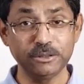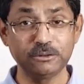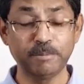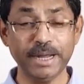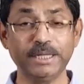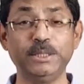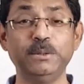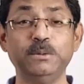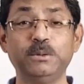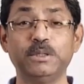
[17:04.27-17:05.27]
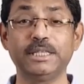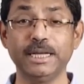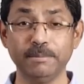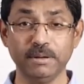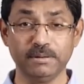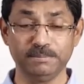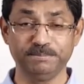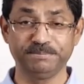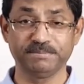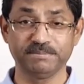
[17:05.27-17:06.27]
perspective to the table.
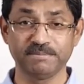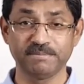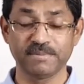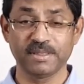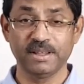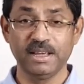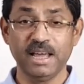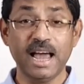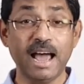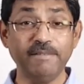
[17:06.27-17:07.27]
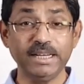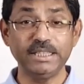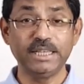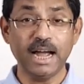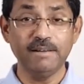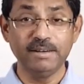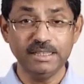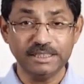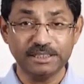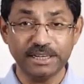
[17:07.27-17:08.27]
Having a
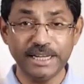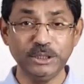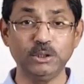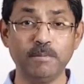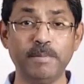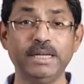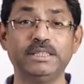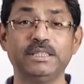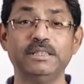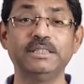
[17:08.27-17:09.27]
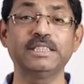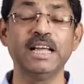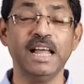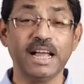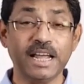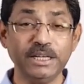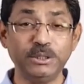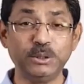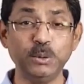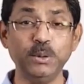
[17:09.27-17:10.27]
diverse range of mentors
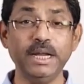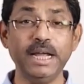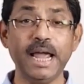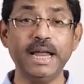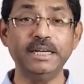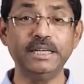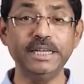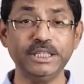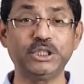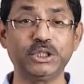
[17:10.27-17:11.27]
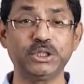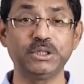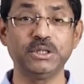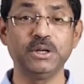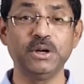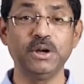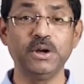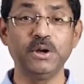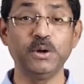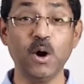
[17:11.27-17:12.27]
can truly enrich
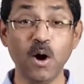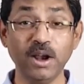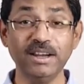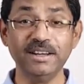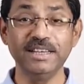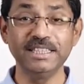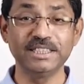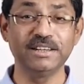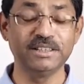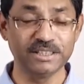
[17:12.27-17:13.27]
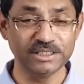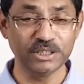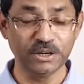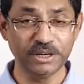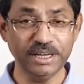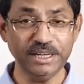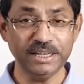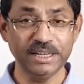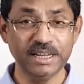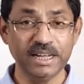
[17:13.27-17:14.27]
your learning journey
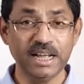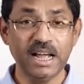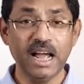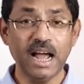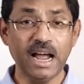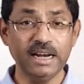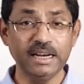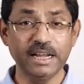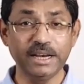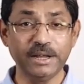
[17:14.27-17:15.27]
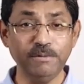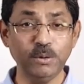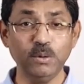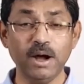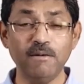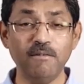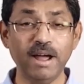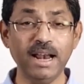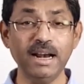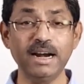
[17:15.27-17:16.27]
and can give you a
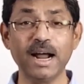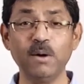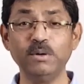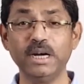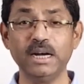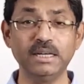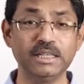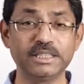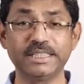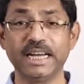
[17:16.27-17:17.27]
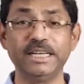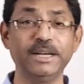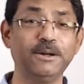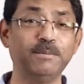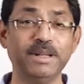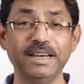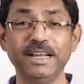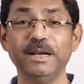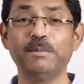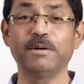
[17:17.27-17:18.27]
well-rounded understanding of the
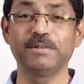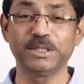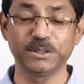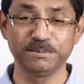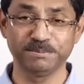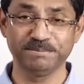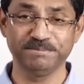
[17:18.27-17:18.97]
legal profession.